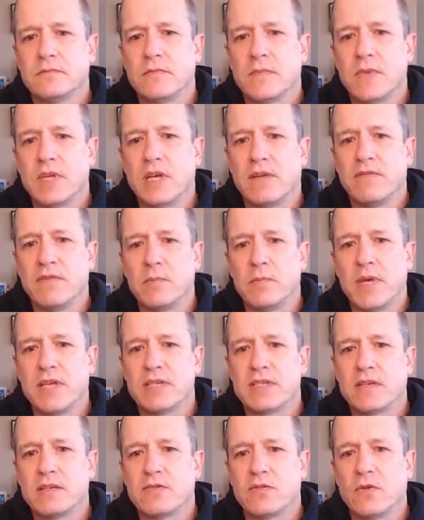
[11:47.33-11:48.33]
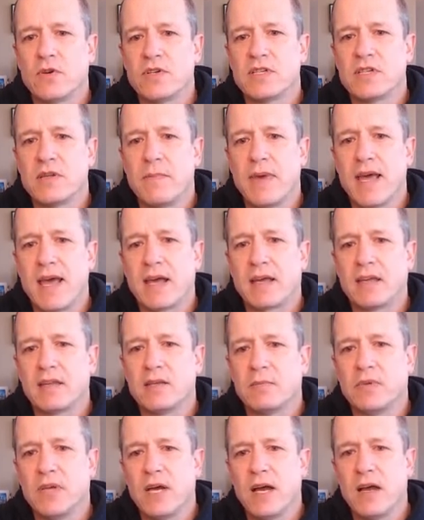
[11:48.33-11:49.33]
And if you paste it towards the back of
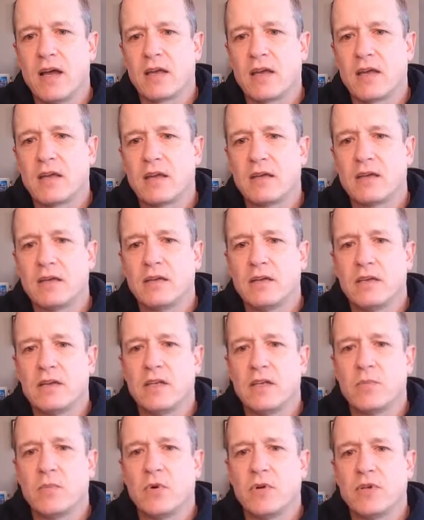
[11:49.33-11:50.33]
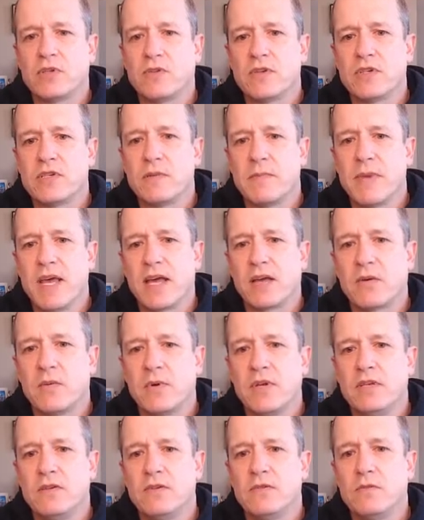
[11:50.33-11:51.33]
the block, you point towards the back
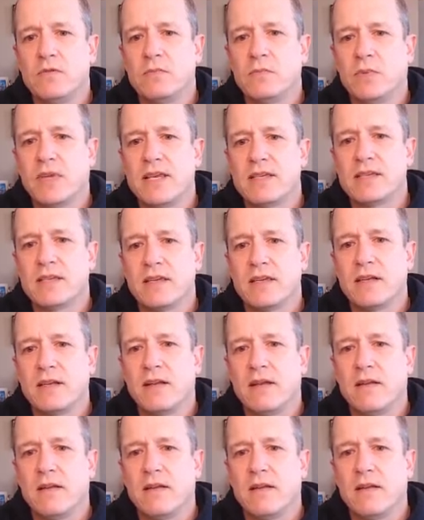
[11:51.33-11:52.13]
when you place it,